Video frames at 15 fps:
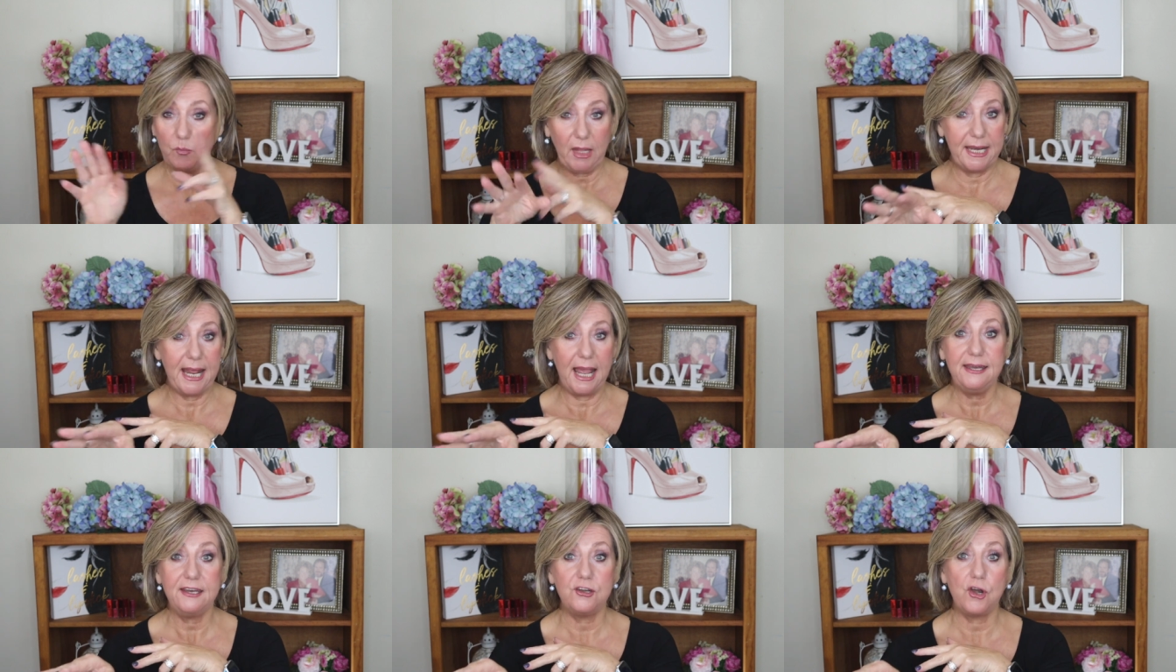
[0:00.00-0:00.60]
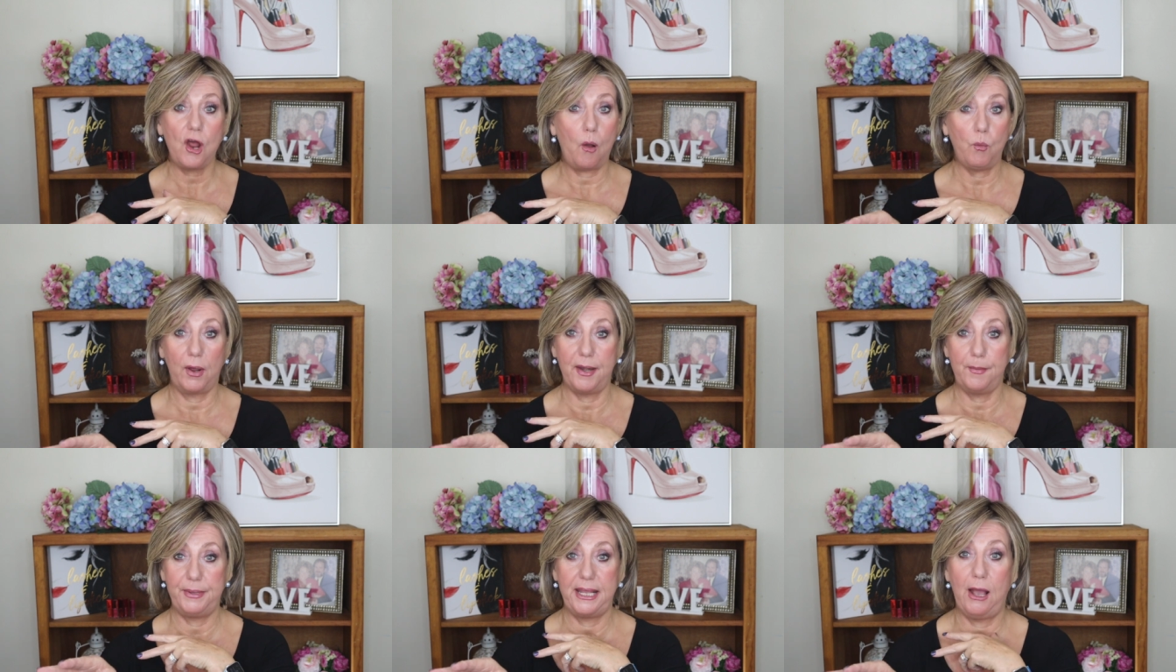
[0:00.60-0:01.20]
And I did not
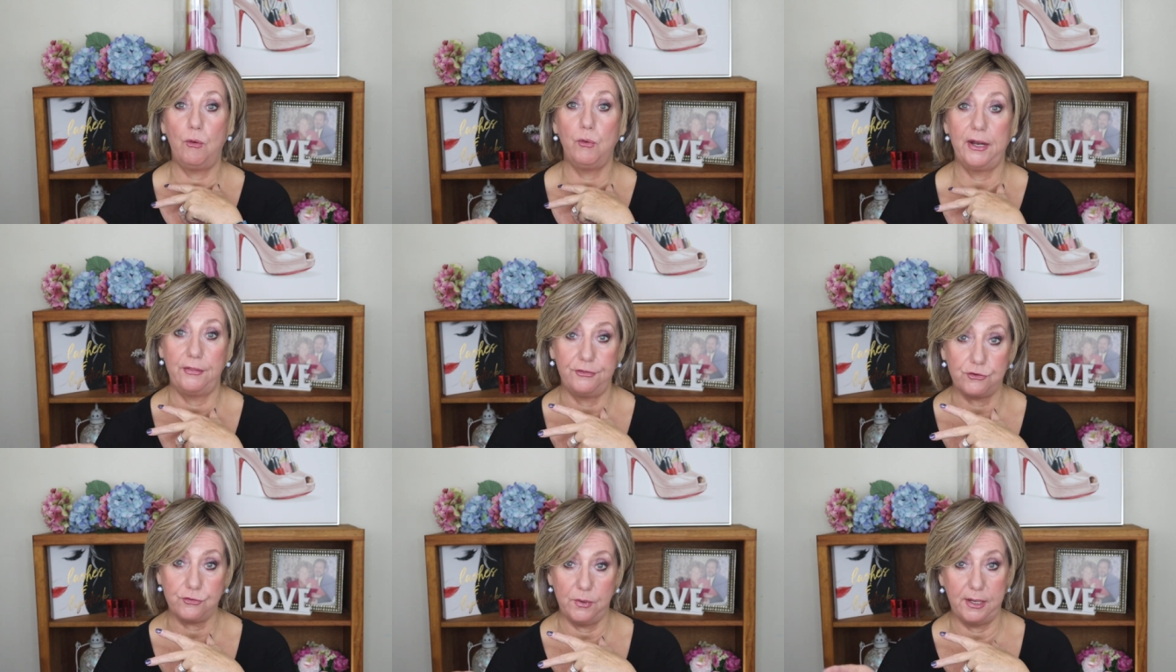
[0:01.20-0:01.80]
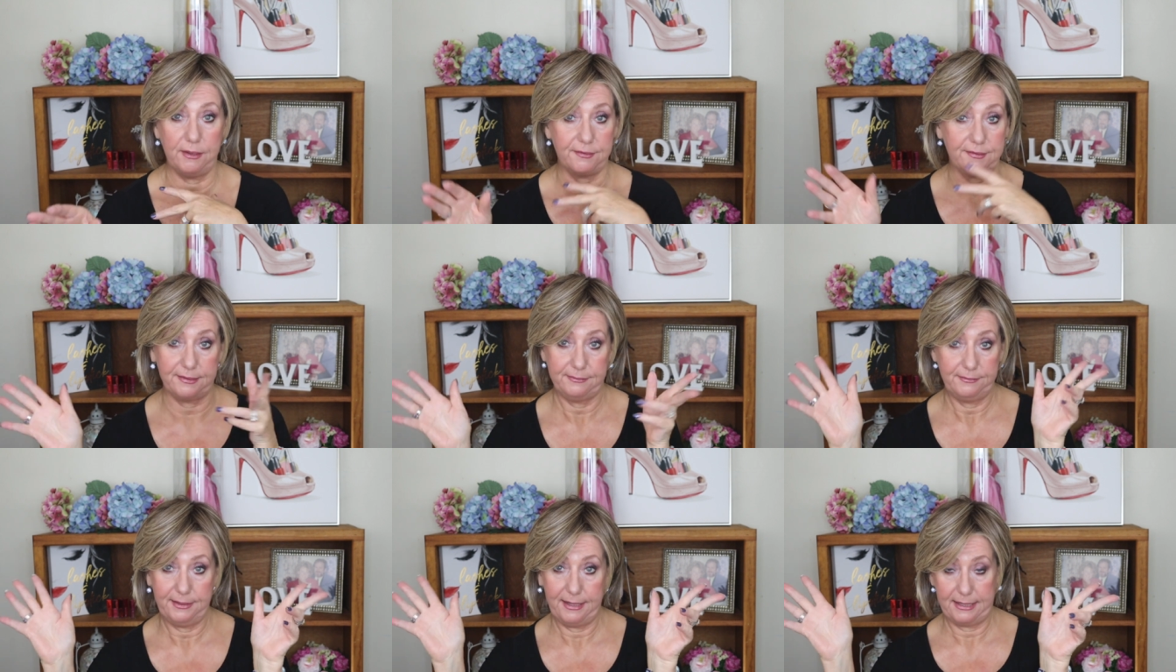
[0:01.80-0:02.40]
want to be out on the trails
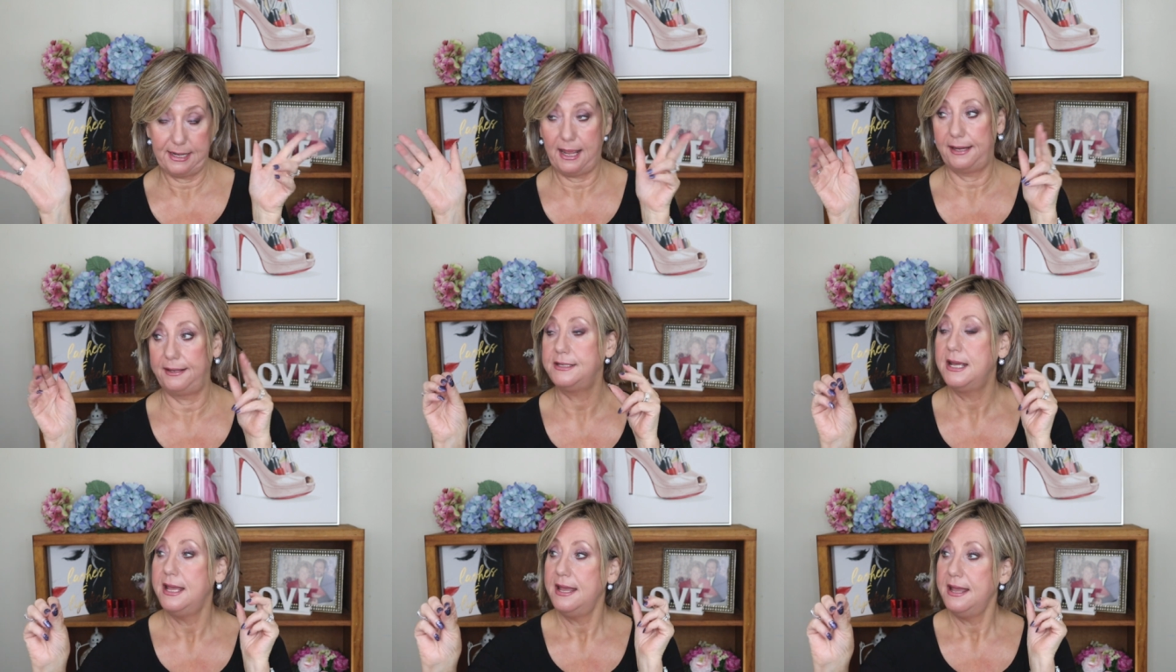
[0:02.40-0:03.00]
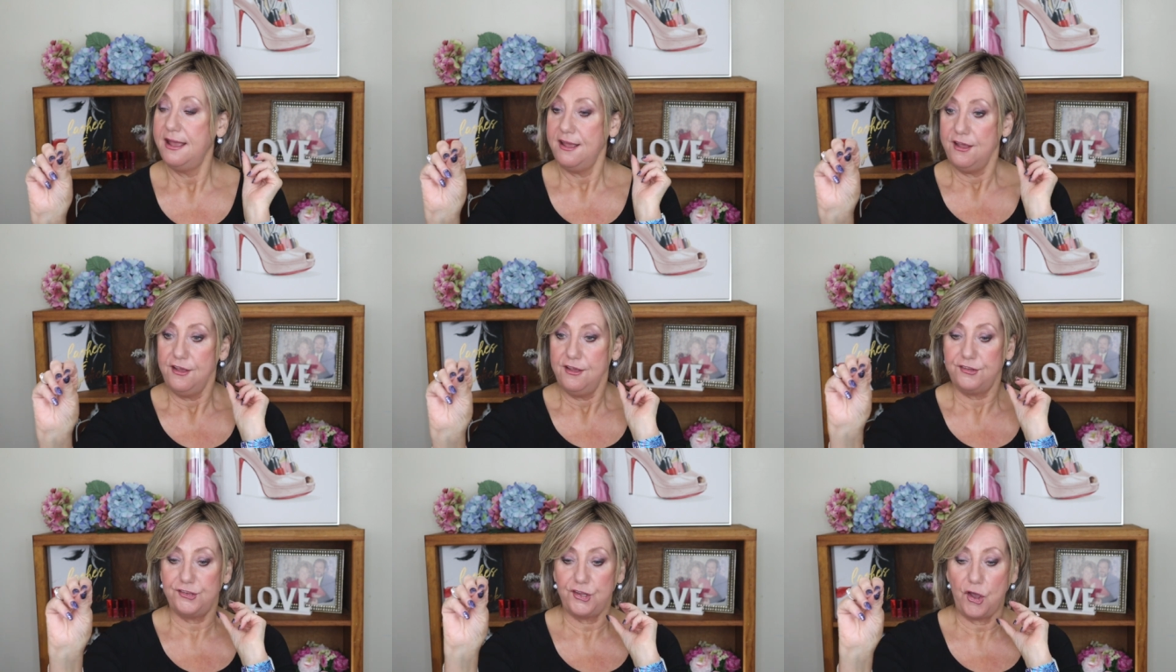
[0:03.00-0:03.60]
at night.
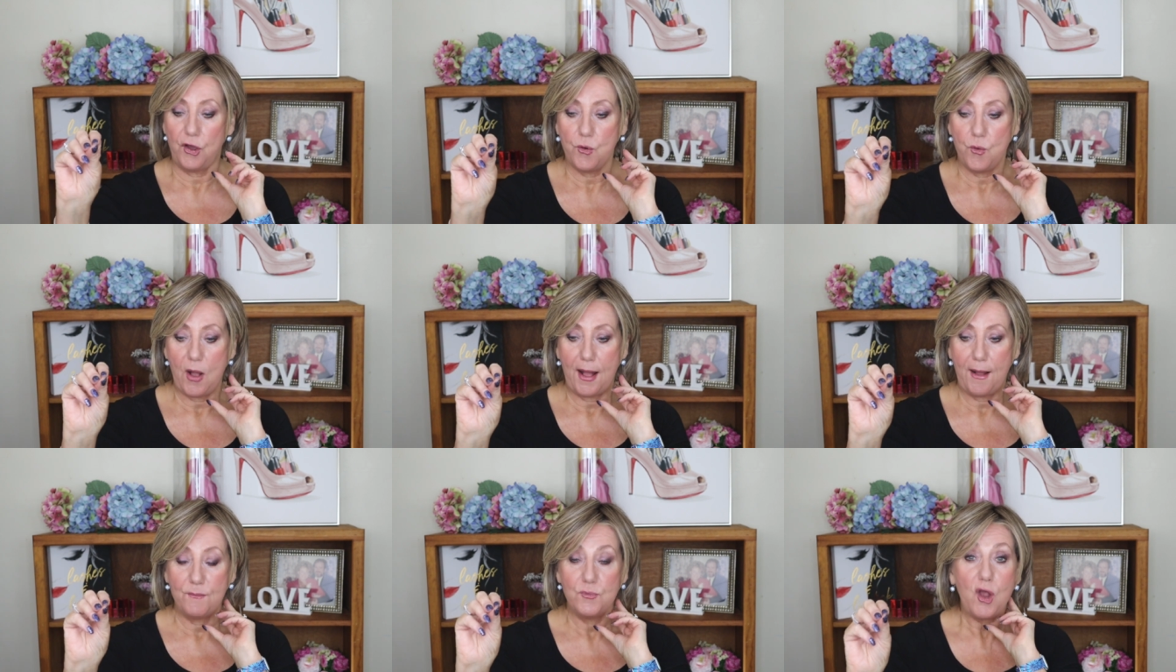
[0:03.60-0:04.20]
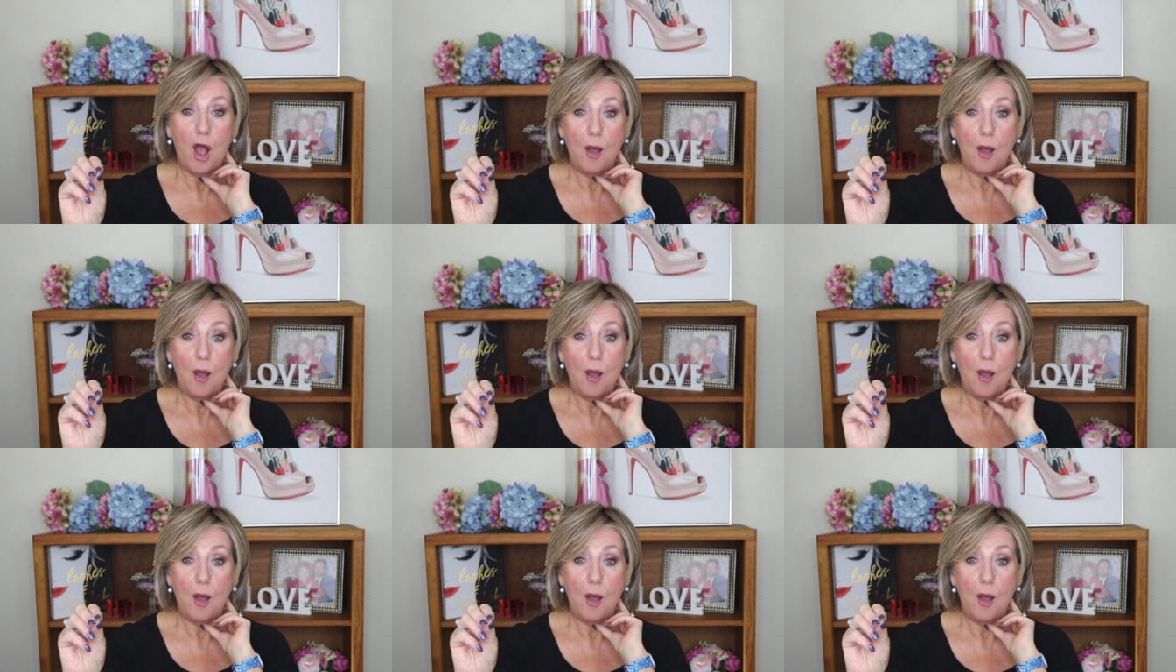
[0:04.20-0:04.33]
So we